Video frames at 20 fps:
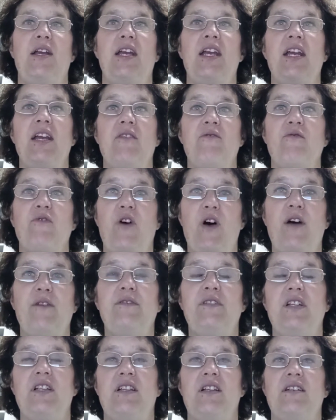
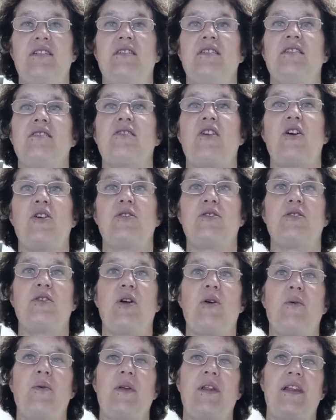Involved in this is
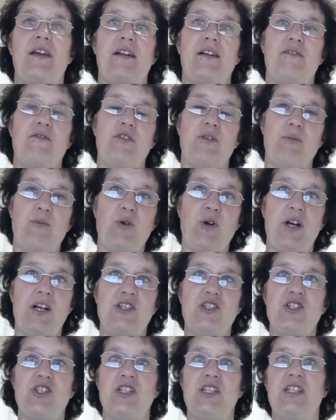also a lot of
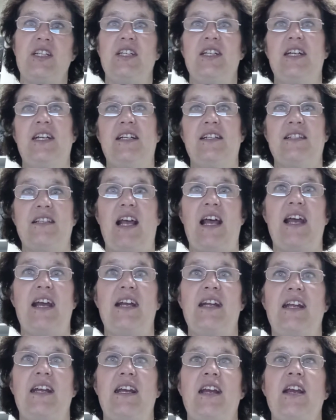depression and
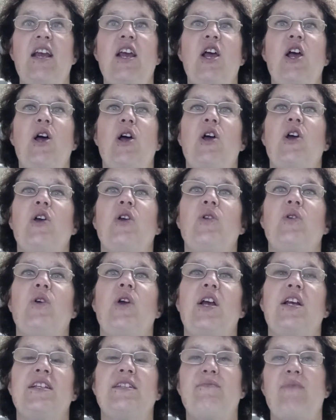anxiety,
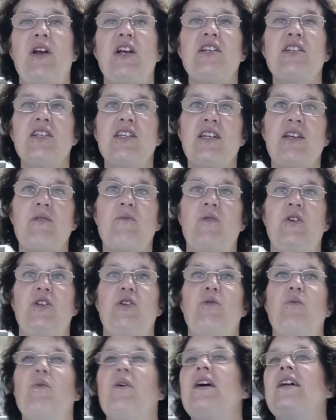especially when
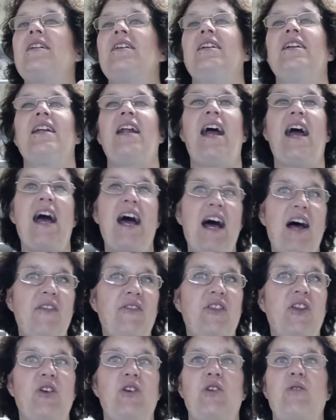you want to get out
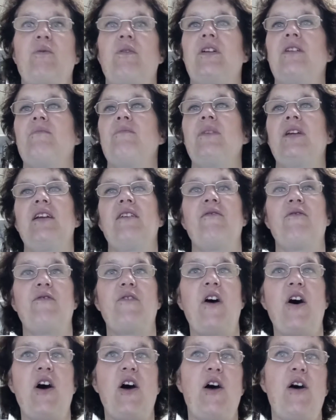there, you want to be
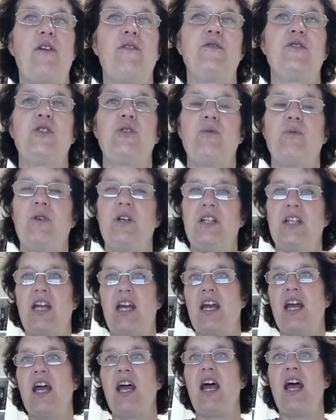involved, you want
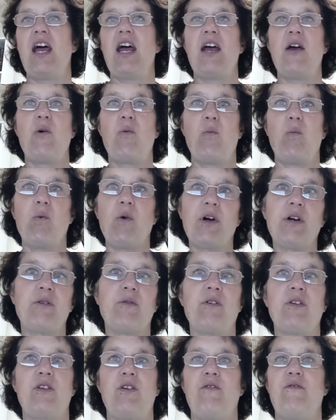to work
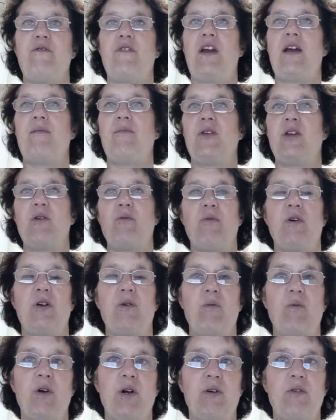with your family, you want to
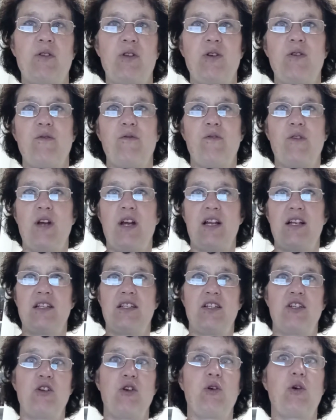work with your
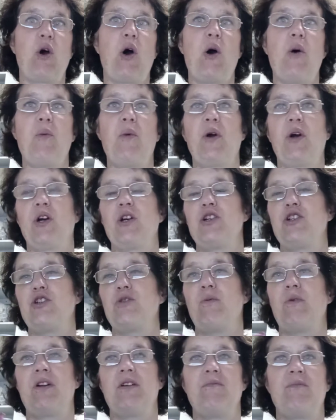friends and your coworkers, you
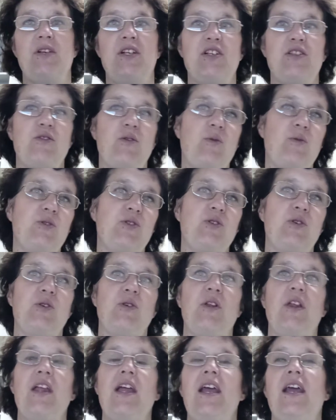want to be
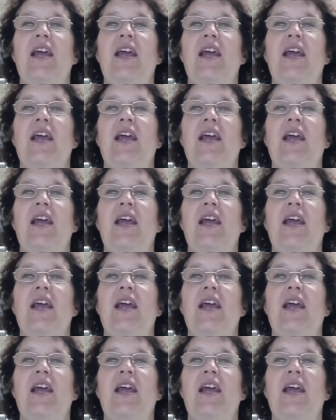social,